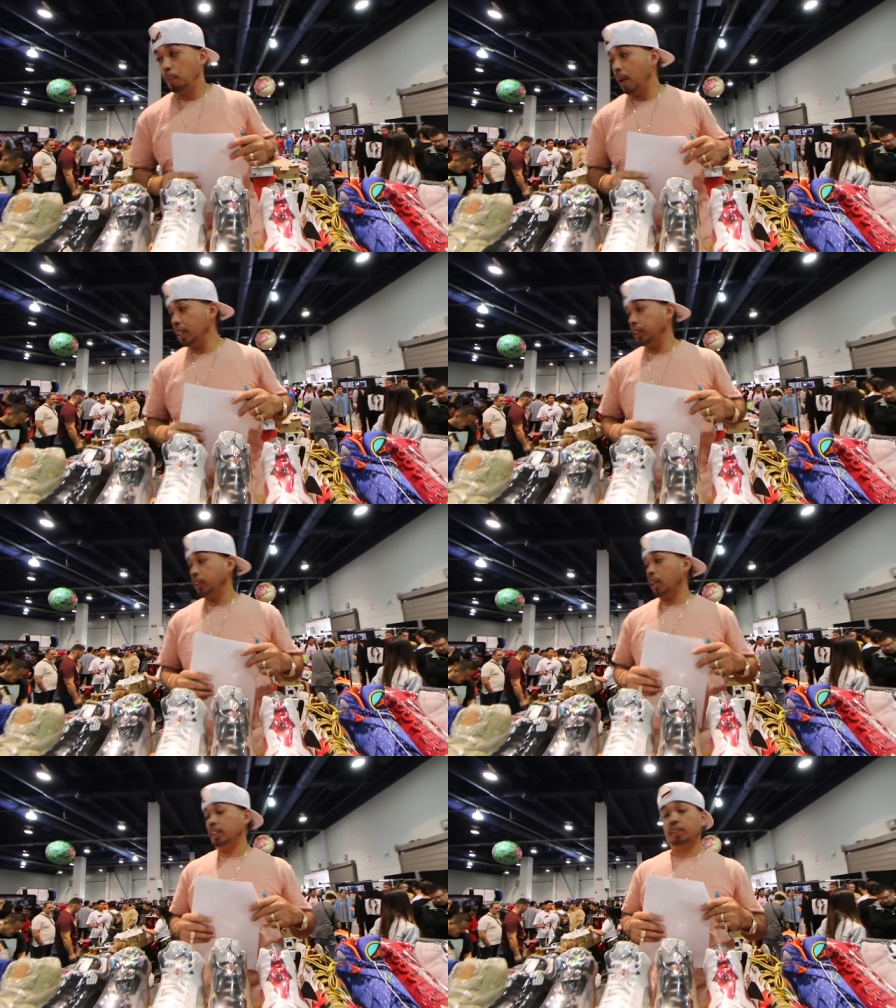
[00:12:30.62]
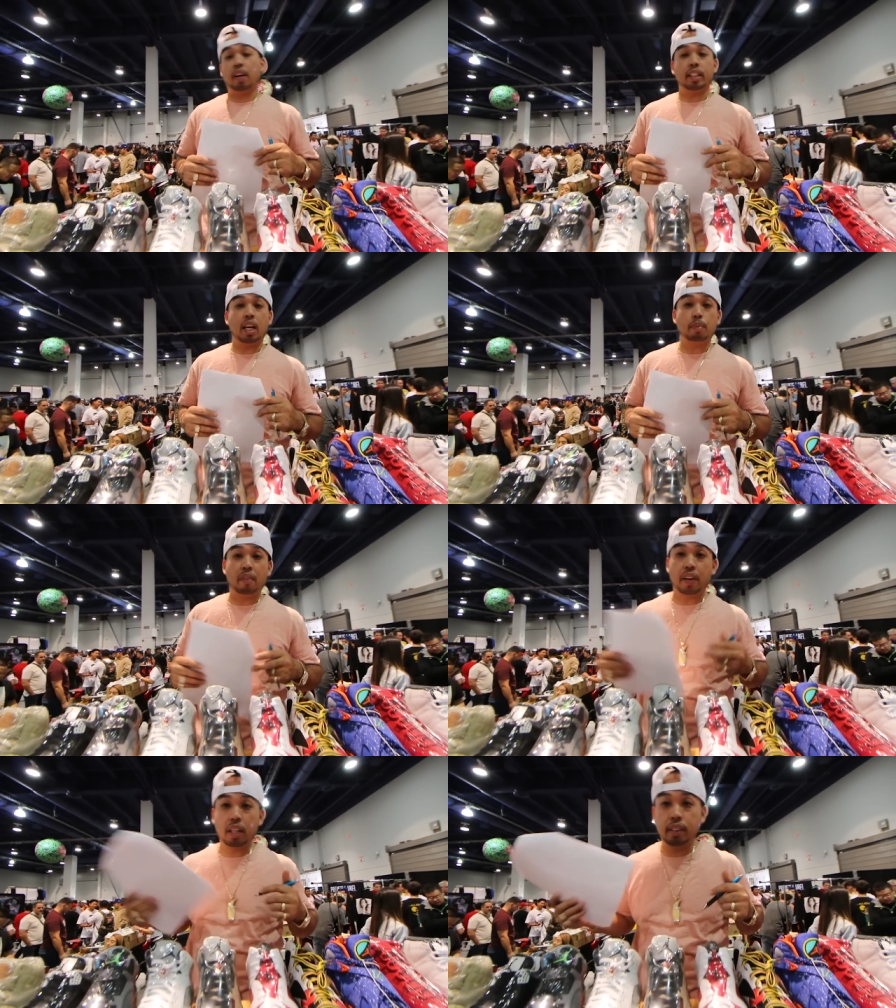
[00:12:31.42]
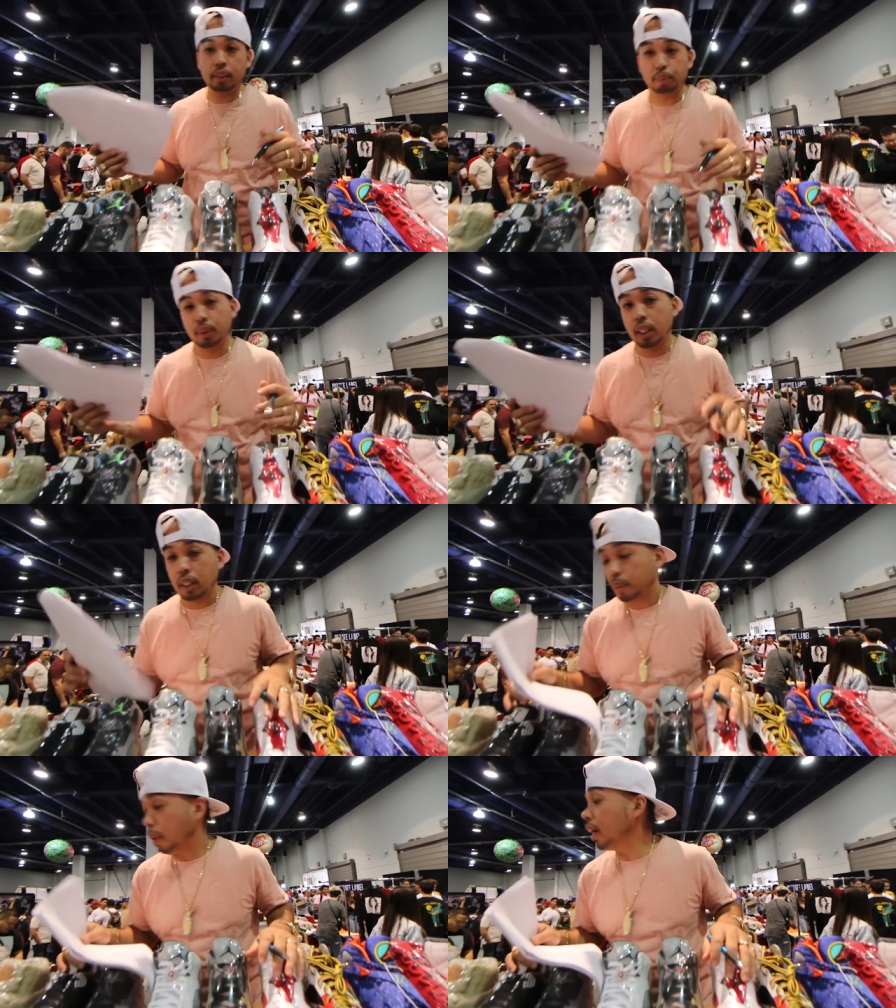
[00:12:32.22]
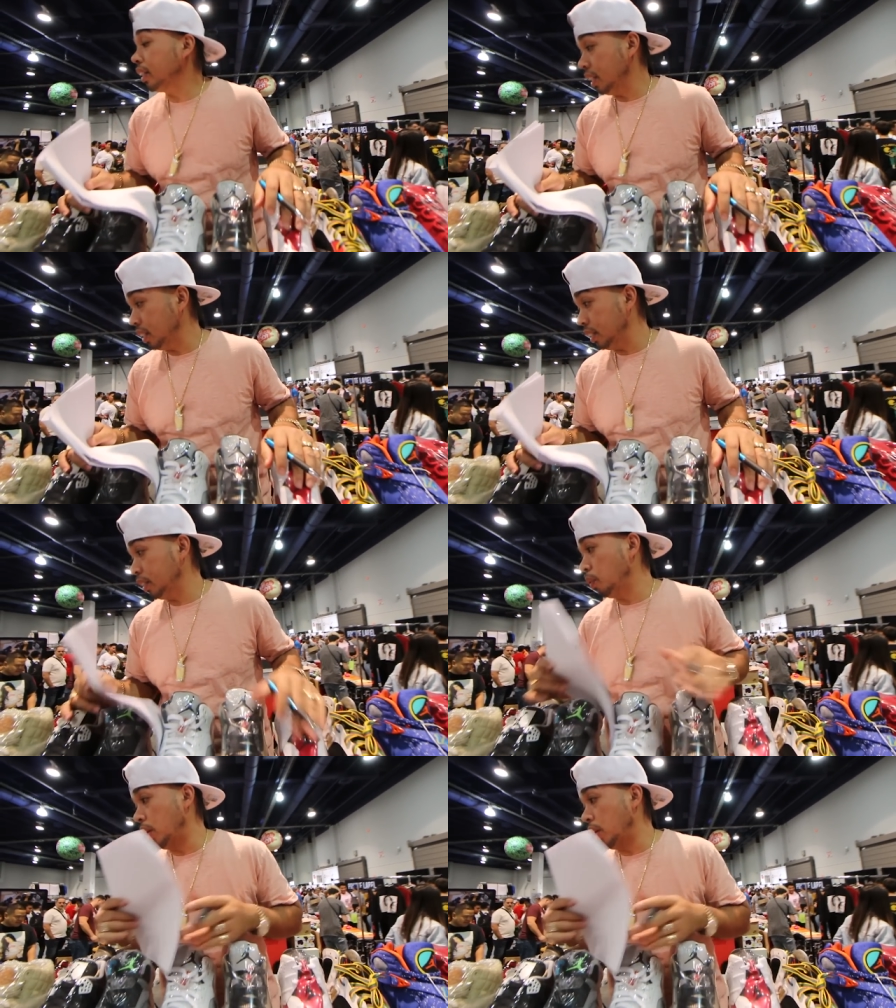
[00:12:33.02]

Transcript: Best, right now, my favorite, probably the, the